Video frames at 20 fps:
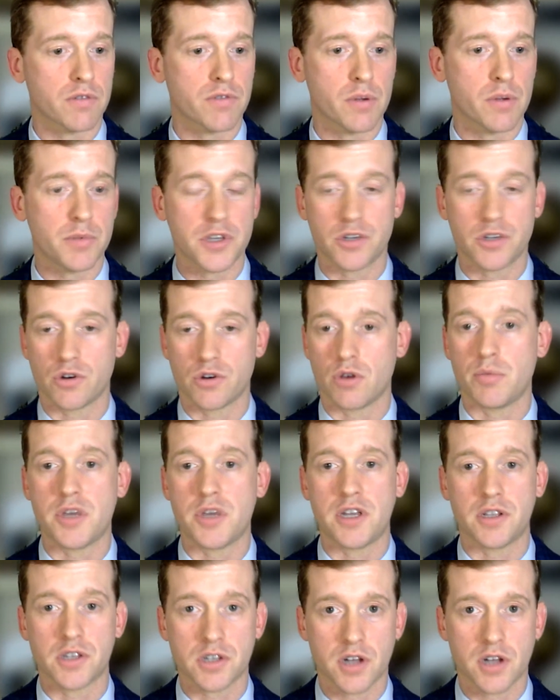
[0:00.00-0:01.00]
from these
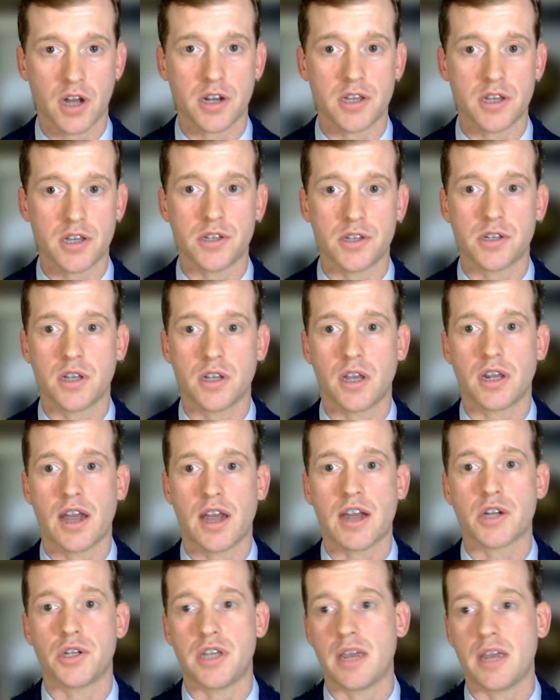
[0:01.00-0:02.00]
European studies and
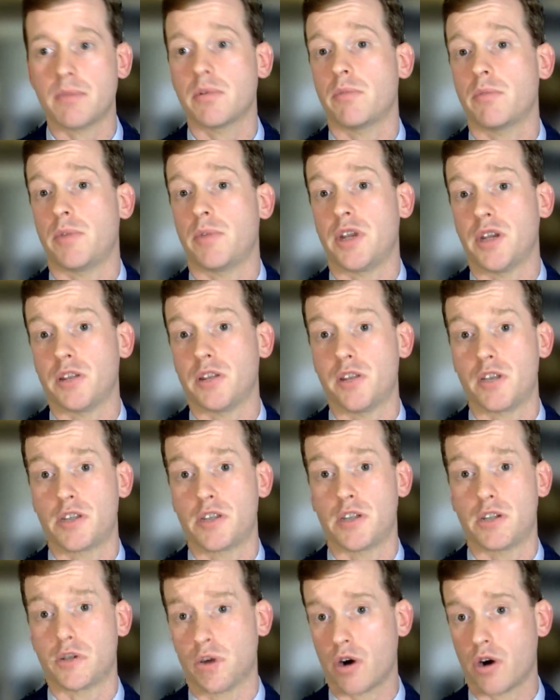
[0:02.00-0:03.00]
actually implemented
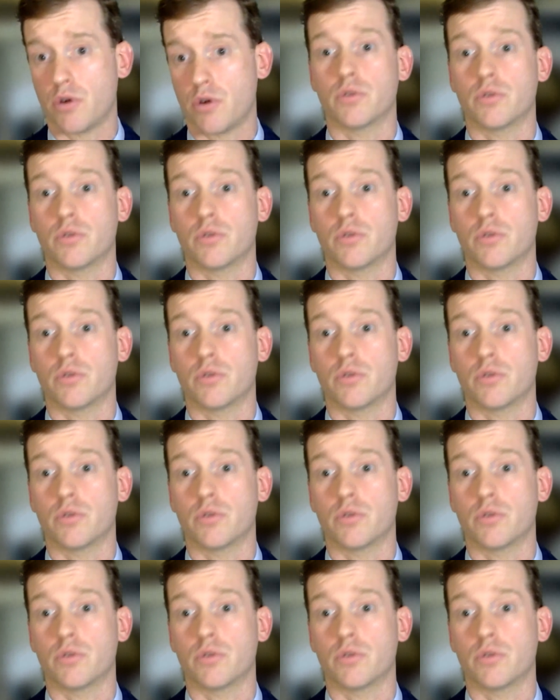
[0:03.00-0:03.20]
this into our